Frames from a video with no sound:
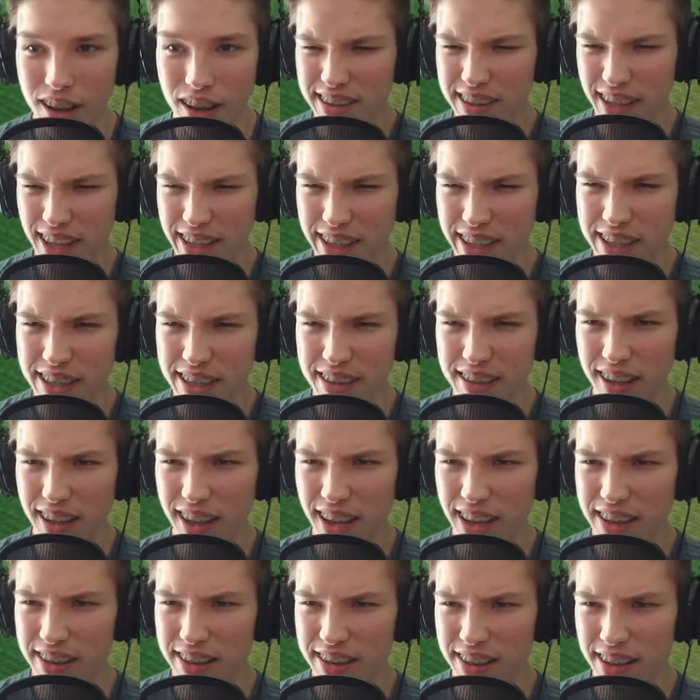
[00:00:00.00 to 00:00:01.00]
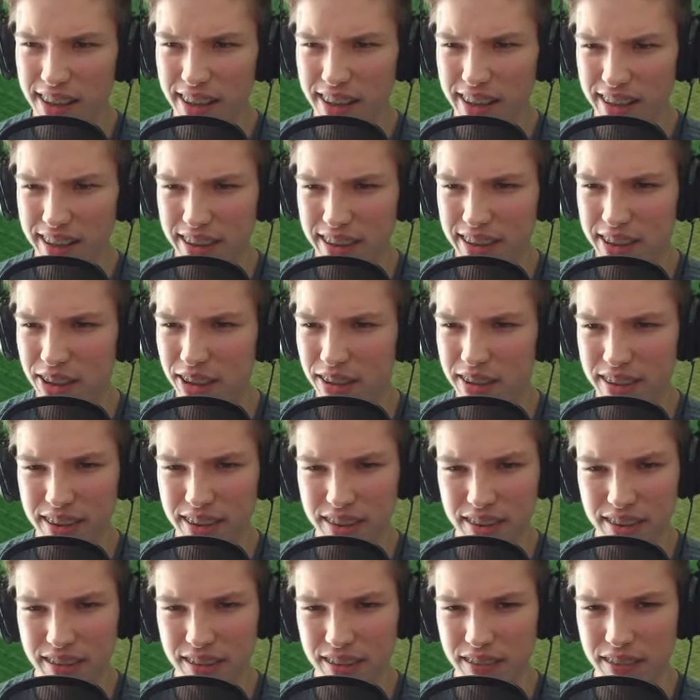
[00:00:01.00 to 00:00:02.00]
I like it. I'd say it's,
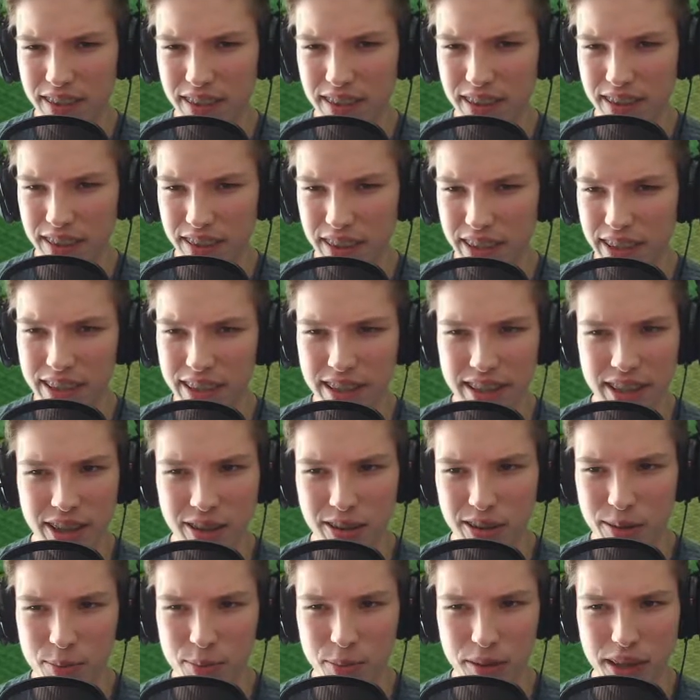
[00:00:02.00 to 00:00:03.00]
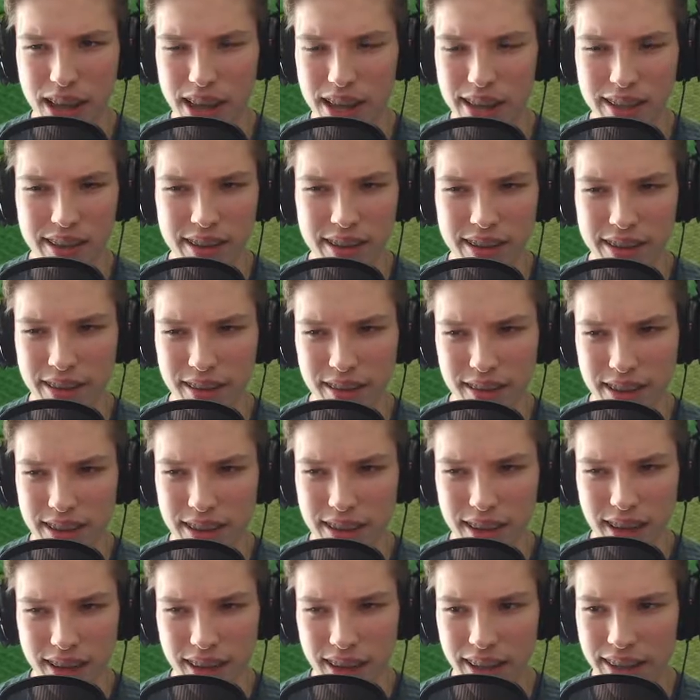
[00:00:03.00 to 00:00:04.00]
it's sleek, it's black and
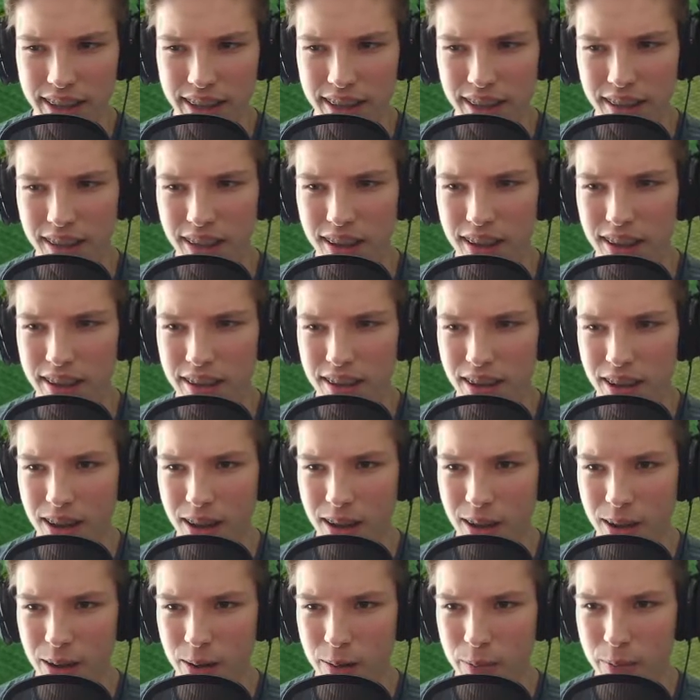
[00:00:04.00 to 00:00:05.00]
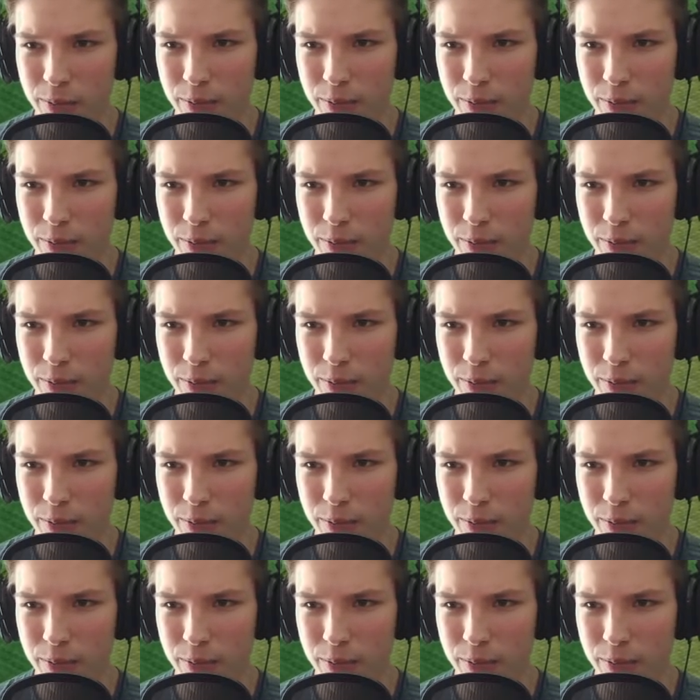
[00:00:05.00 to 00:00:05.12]
sleek. I like it a lot.